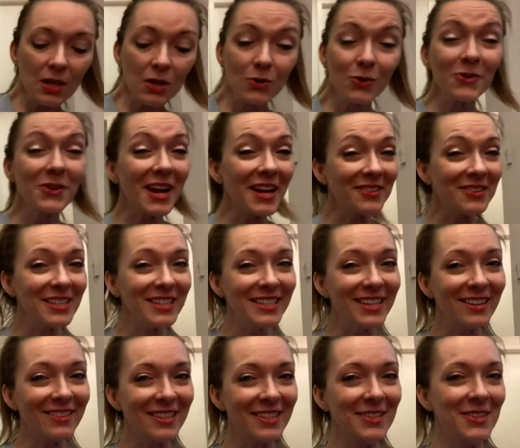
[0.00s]
grounding
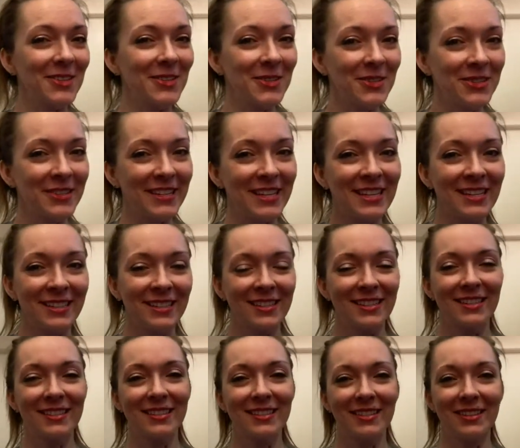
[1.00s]
down into your
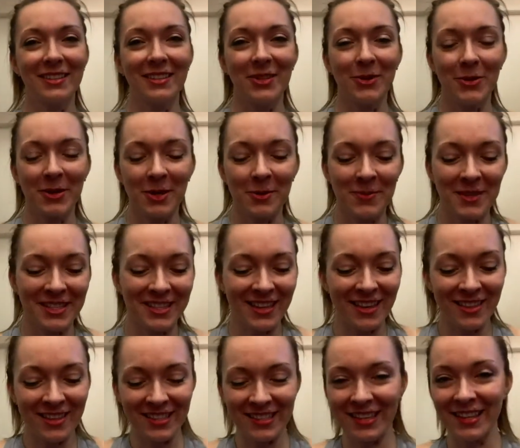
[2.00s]
seats. You hear me say
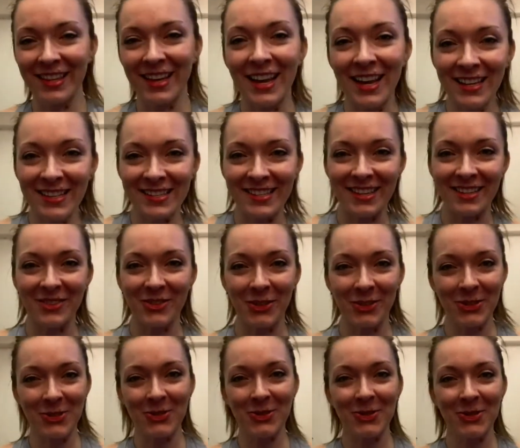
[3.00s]
this a lot. Settle
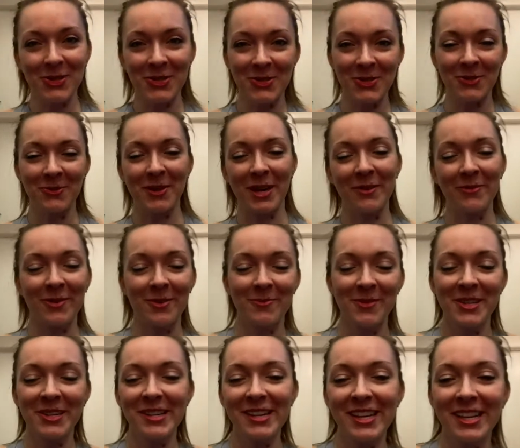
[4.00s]
your shoulders away from
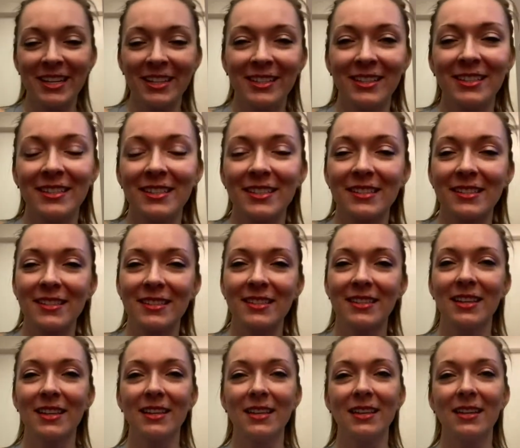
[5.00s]
your ears.
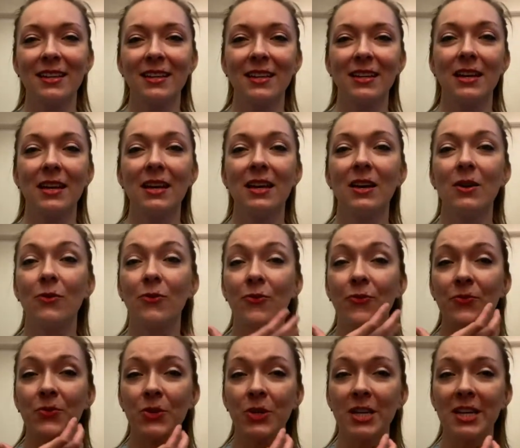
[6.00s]

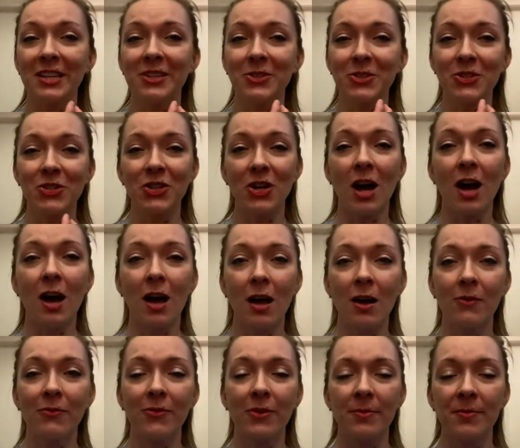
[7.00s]
Free your
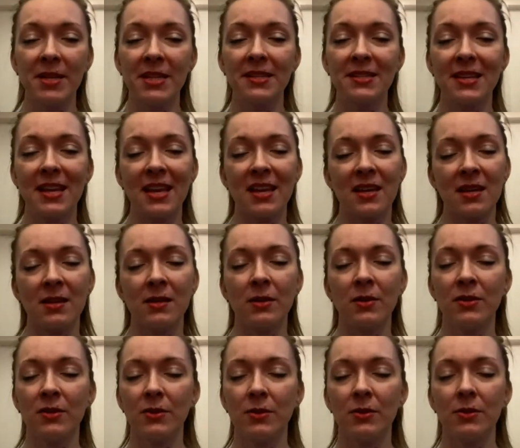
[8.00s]
jaw from its
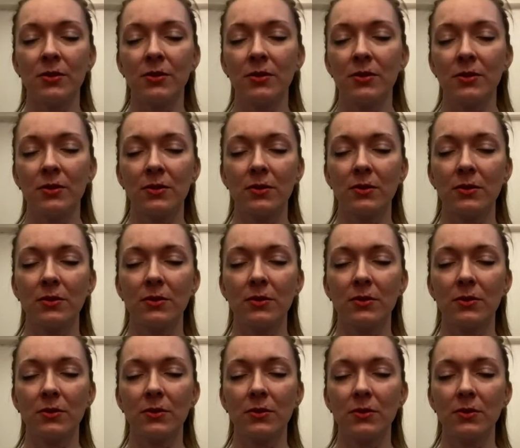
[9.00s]
hinge
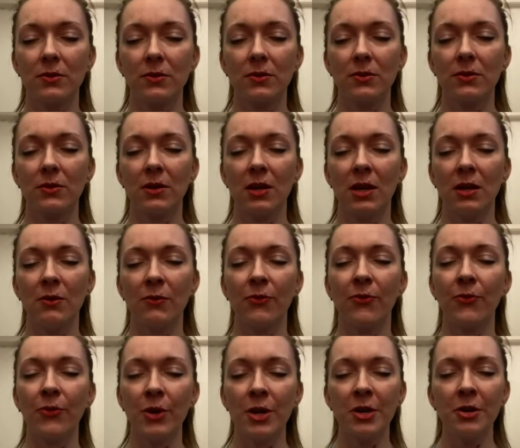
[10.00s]
and
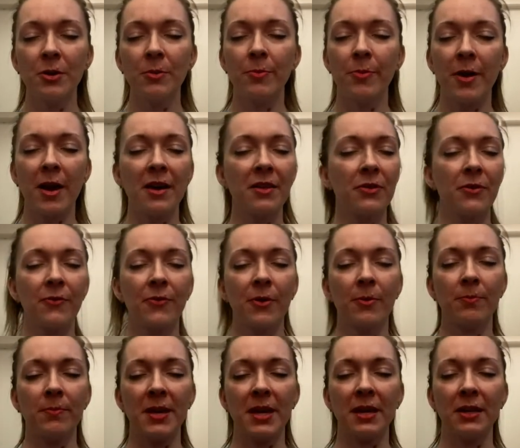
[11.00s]
free your breath
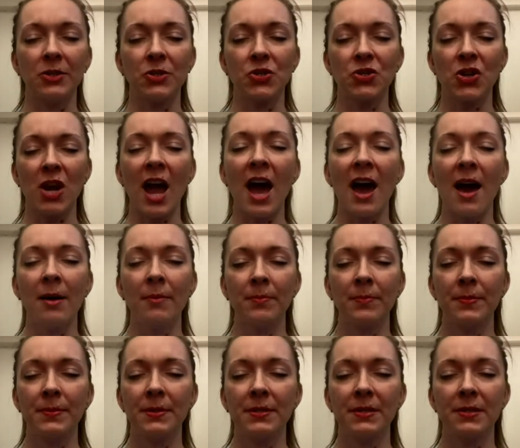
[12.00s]
from being
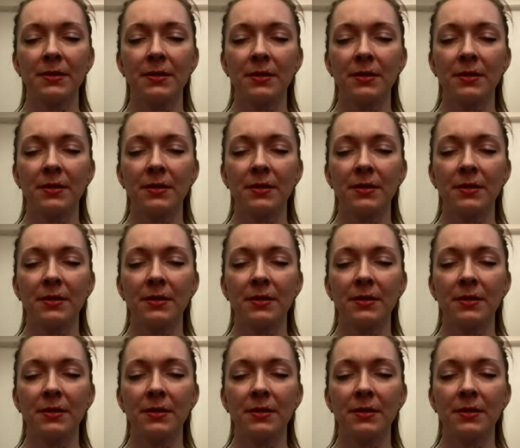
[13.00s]
trapped.